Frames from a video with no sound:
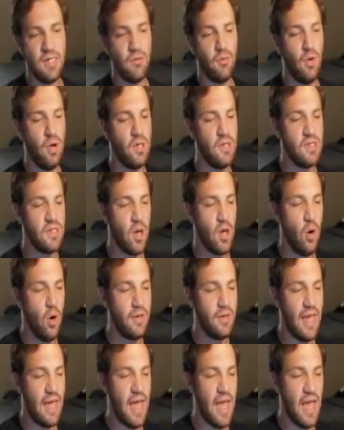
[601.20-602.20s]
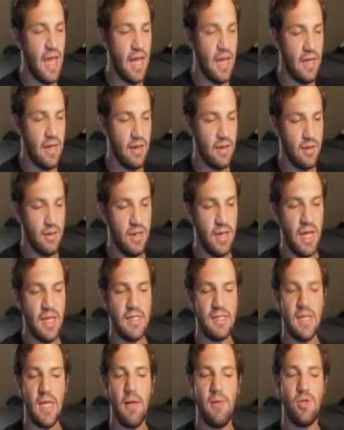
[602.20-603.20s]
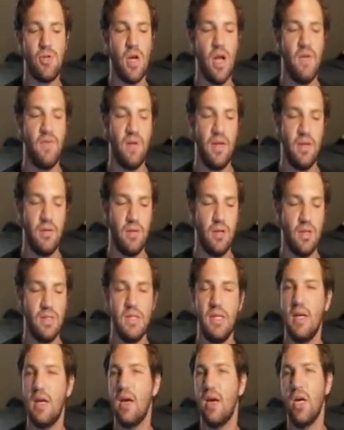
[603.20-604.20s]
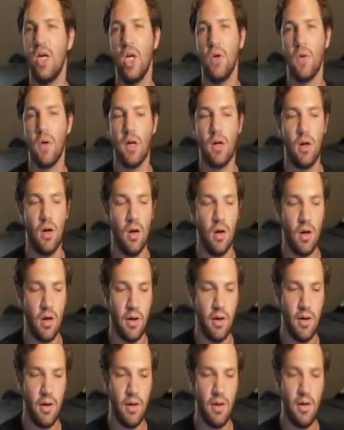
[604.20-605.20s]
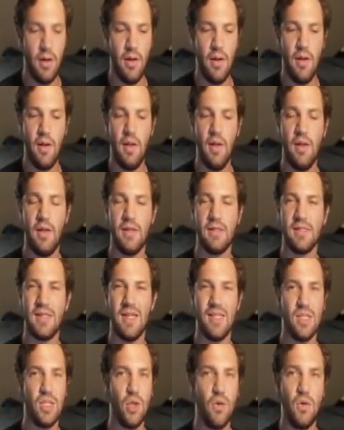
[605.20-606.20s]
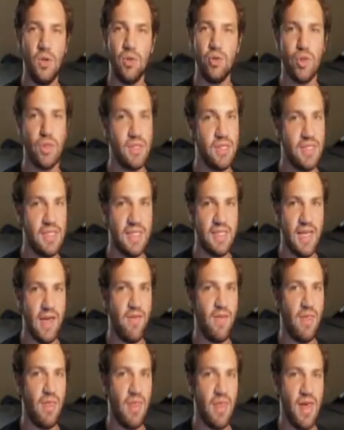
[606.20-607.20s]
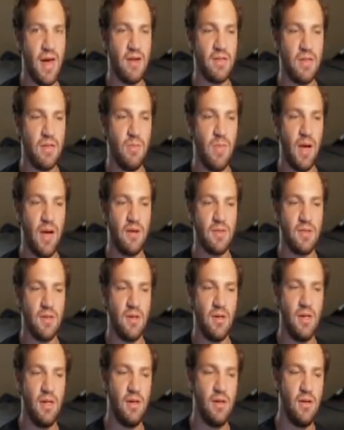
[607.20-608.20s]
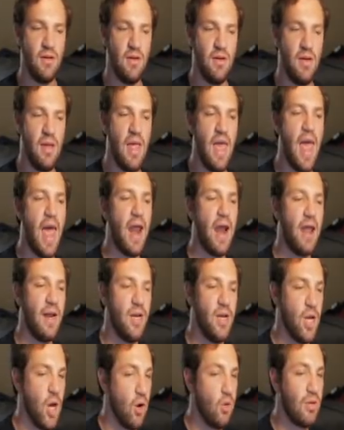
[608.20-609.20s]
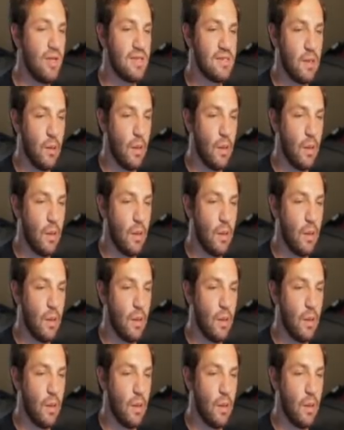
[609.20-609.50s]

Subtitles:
it runs okay. The guy stopped driving it because he got a newer car. It's got 207,000 miles on it, and I know that's a